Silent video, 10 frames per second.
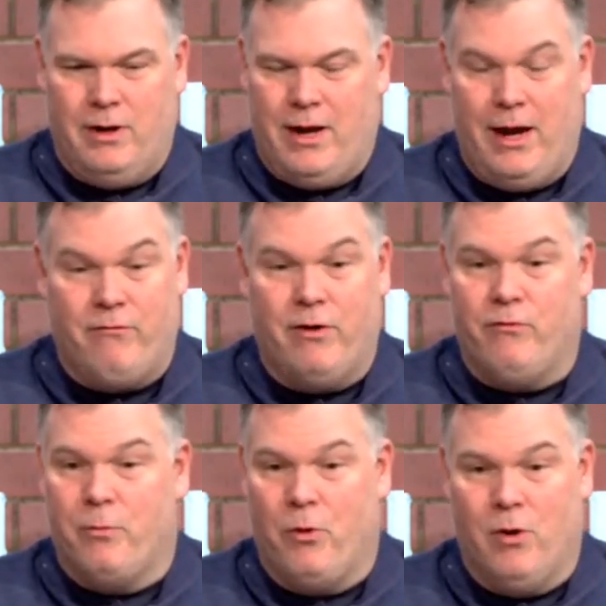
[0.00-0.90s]
handwritten
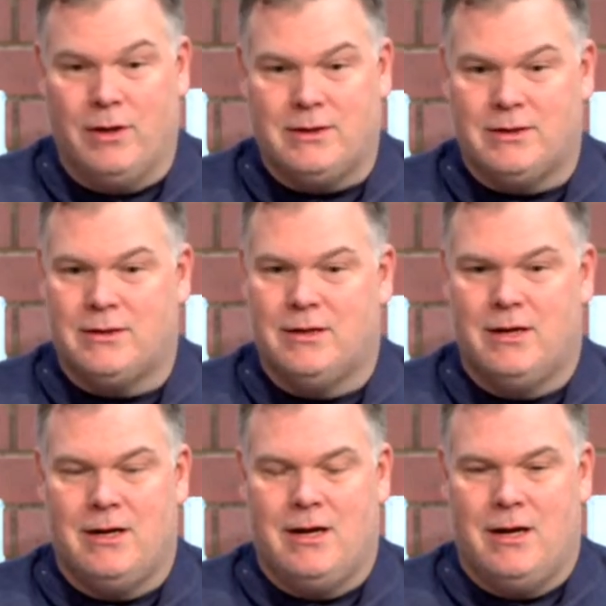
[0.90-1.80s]
reports,
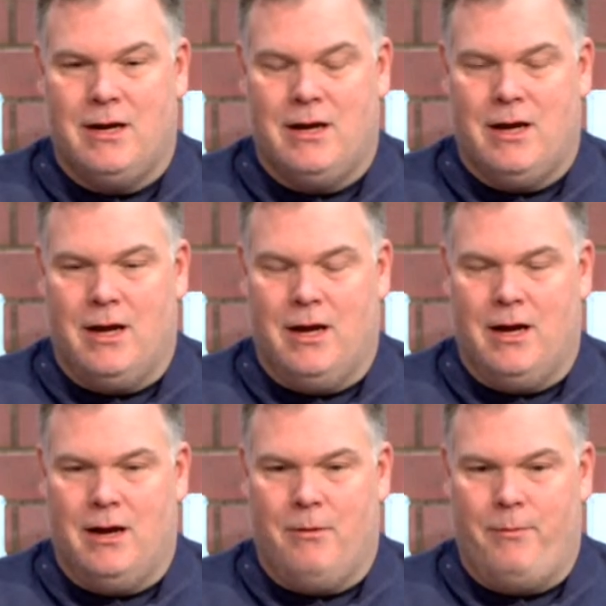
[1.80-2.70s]

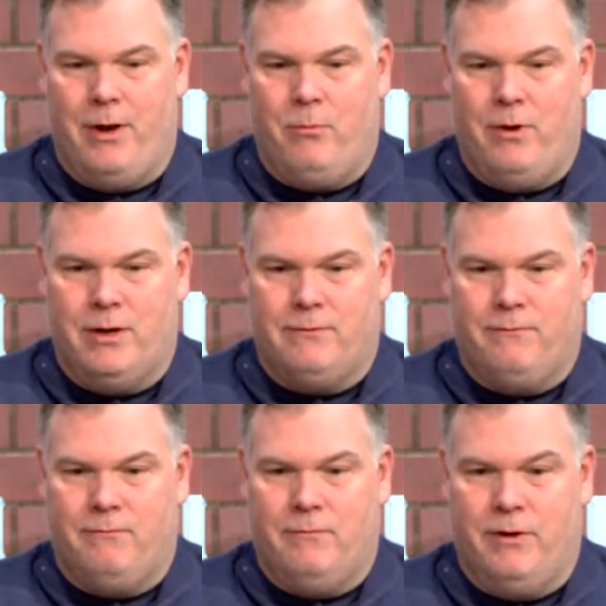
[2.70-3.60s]
and we
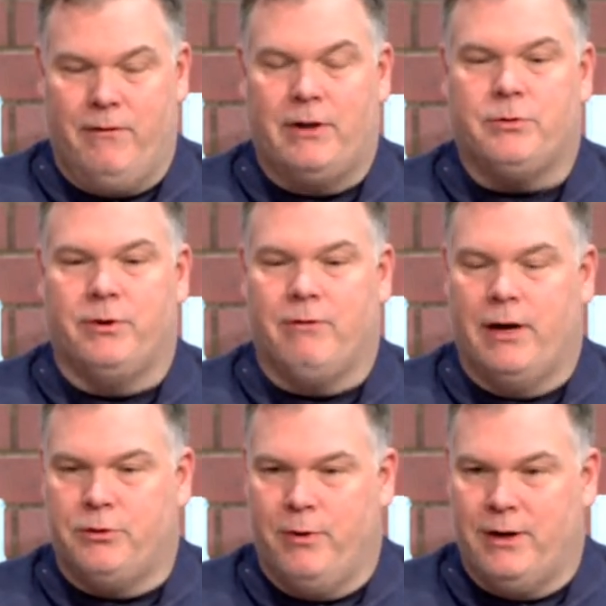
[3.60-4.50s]
eventually
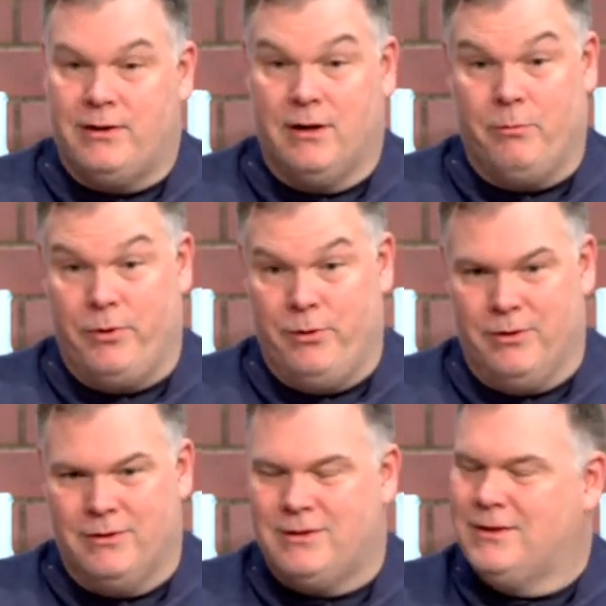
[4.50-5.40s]
graduated to
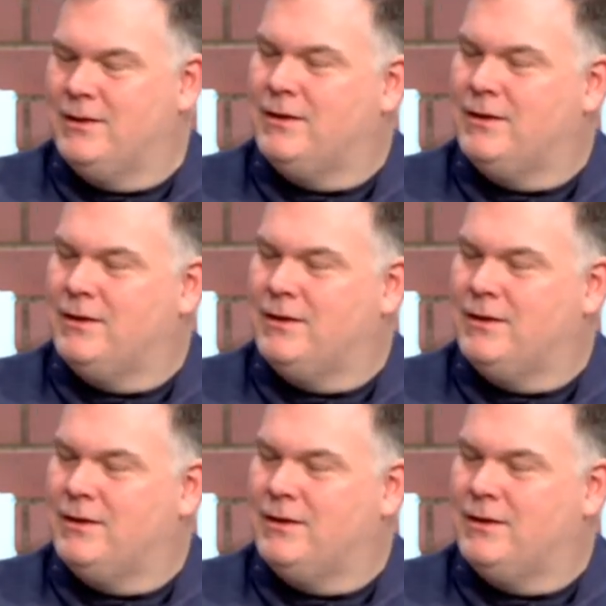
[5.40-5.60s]
computers,